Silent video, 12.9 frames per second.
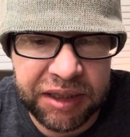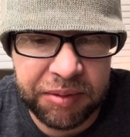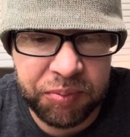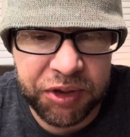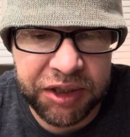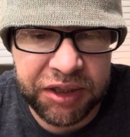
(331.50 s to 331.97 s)

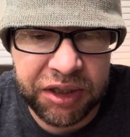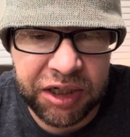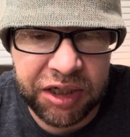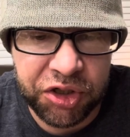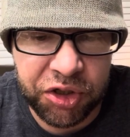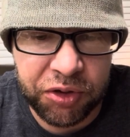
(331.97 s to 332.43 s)
But
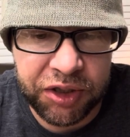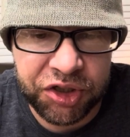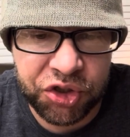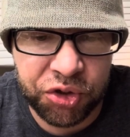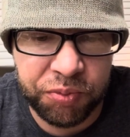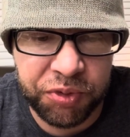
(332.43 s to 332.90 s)
you know, I
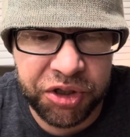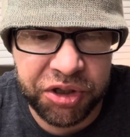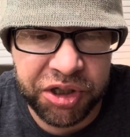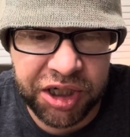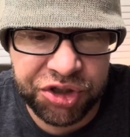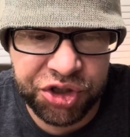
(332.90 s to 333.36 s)
should
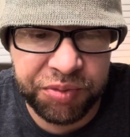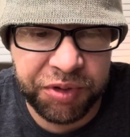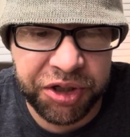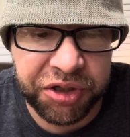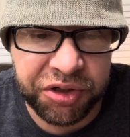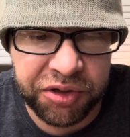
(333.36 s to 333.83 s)

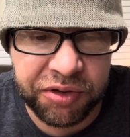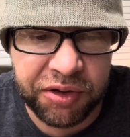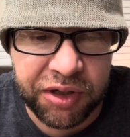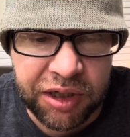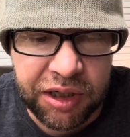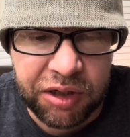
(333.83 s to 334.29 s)
be
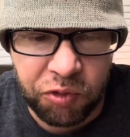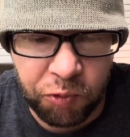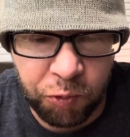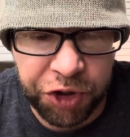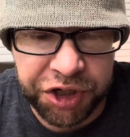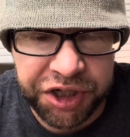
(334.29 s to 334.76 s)

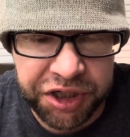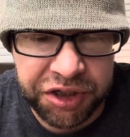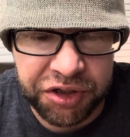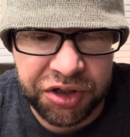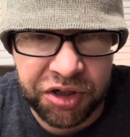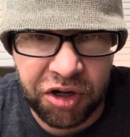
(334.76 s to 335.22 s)

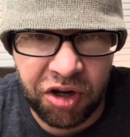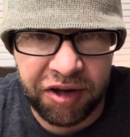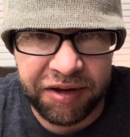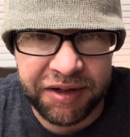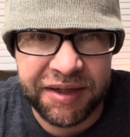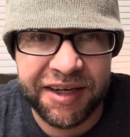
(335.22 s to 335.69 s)
working
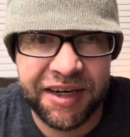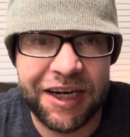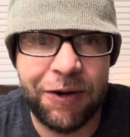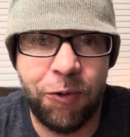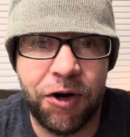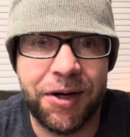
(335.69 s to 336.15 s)
on
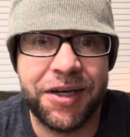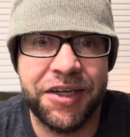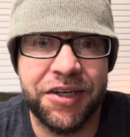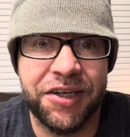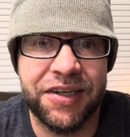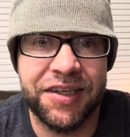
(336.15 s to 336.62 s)
getting work
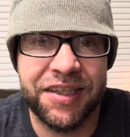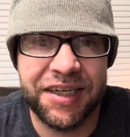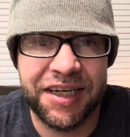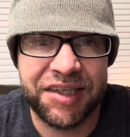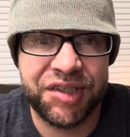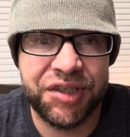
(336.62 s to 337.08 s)
here in the
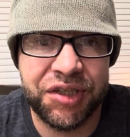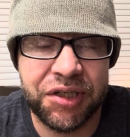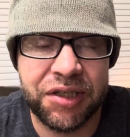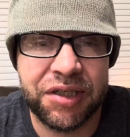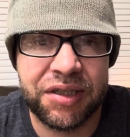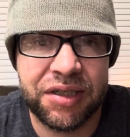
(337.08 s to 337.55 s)
next
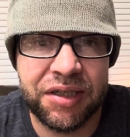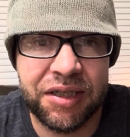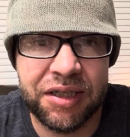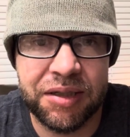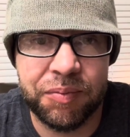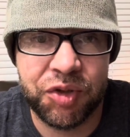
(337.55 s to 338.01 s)
year.
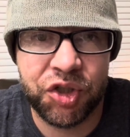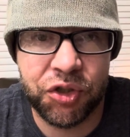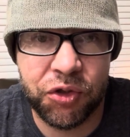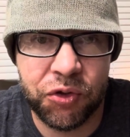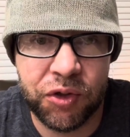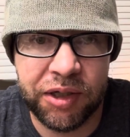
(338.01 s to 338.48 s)

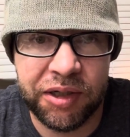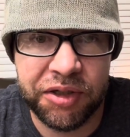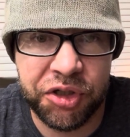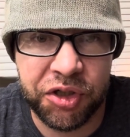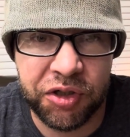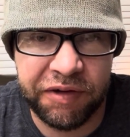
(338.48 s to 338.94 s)
So
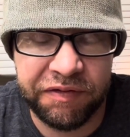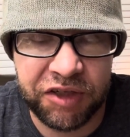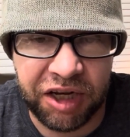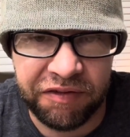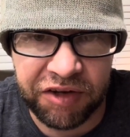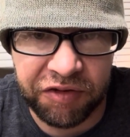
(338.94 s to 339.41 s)
you know,
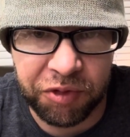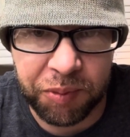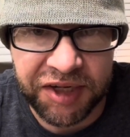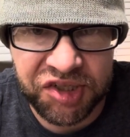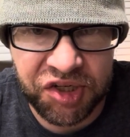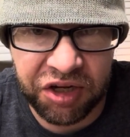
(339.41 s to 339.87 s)
I've given
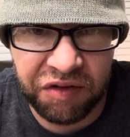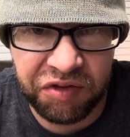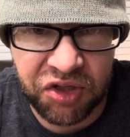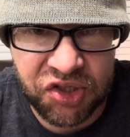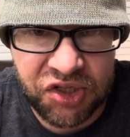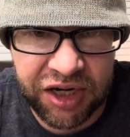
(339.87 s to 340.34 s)
myself
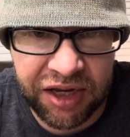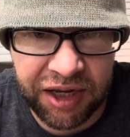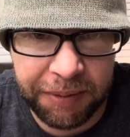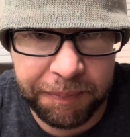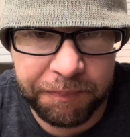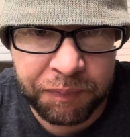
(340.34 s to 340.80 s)
this
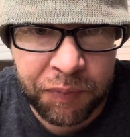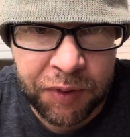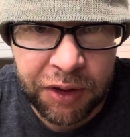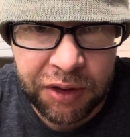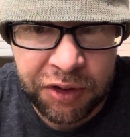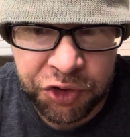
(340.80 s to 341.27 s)
time
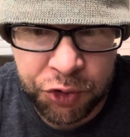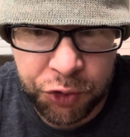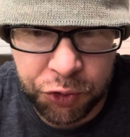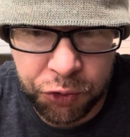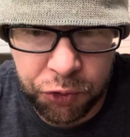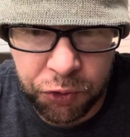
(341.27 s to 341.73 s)

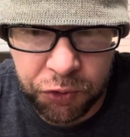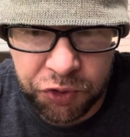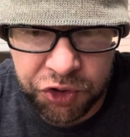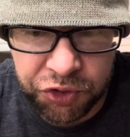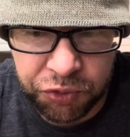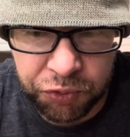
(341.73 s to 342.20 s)
to
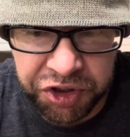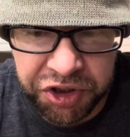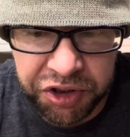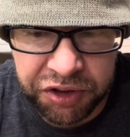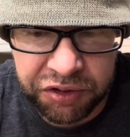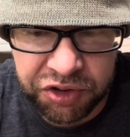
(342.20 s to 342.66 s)

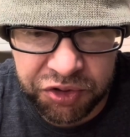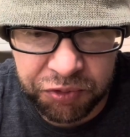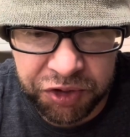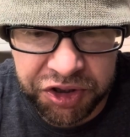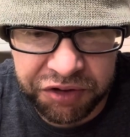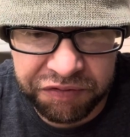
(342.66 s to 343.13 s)

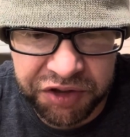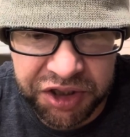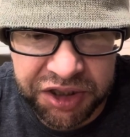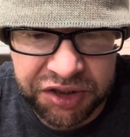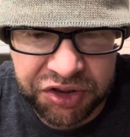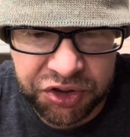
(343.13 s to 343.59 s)

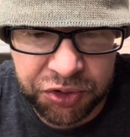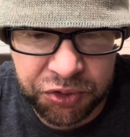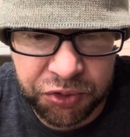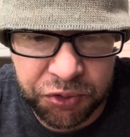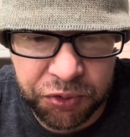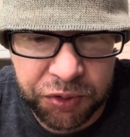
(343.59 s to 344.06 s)
reconvene,
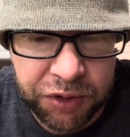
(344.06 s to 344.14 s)
to